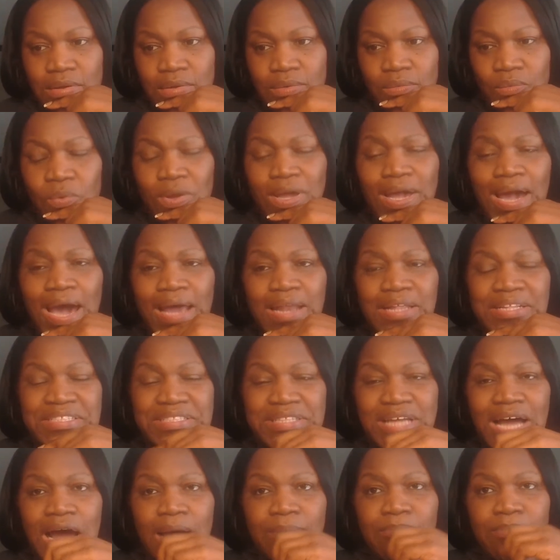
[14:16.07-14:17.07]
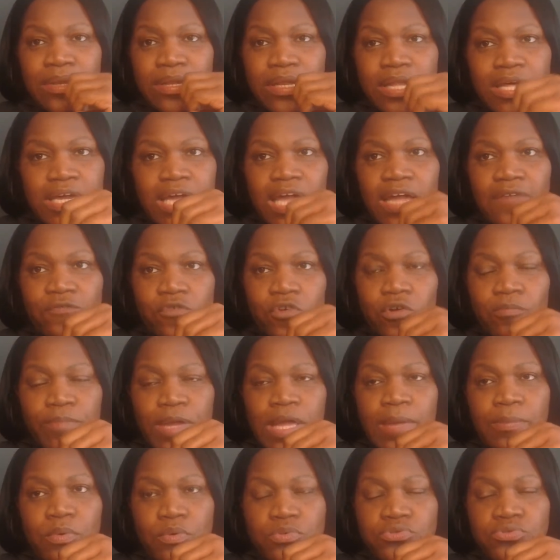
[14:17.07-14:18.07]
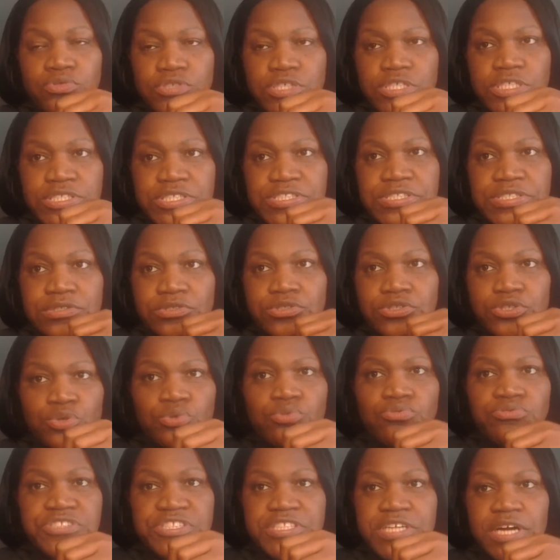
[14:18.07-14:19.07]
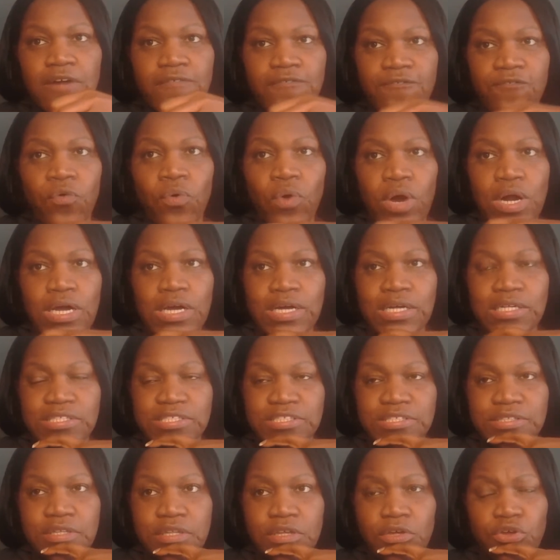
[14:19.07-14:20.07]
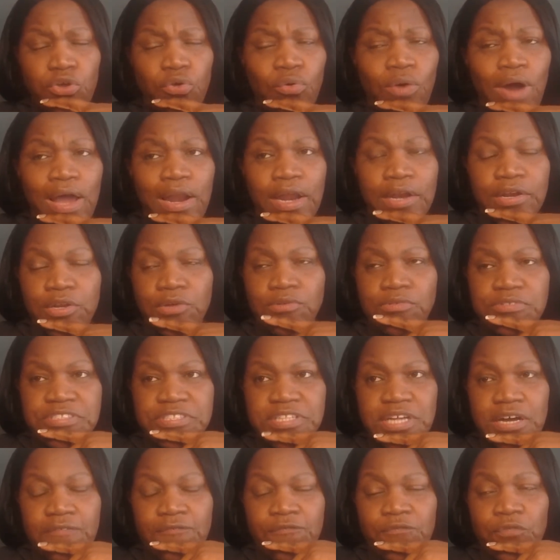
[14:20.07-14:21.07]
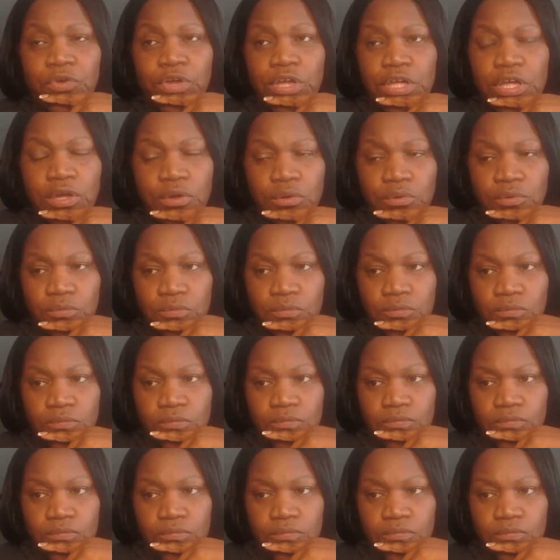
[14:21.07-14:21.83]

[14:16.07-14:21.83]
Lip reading: We got to stop looking for people to just do stuff for us. You got to do stuff for you.